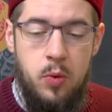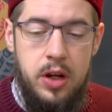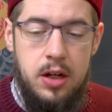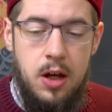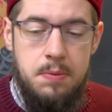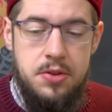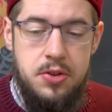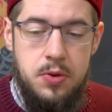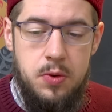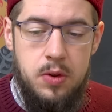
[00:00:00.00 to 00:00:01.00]
when it comes
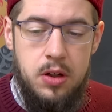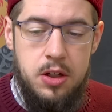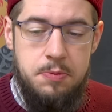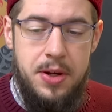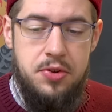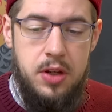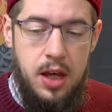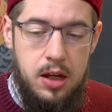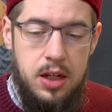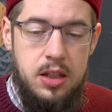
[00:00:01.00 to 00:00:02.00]
to especially
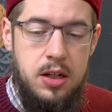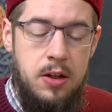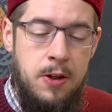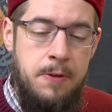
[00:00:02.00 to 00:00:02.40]
Aqidah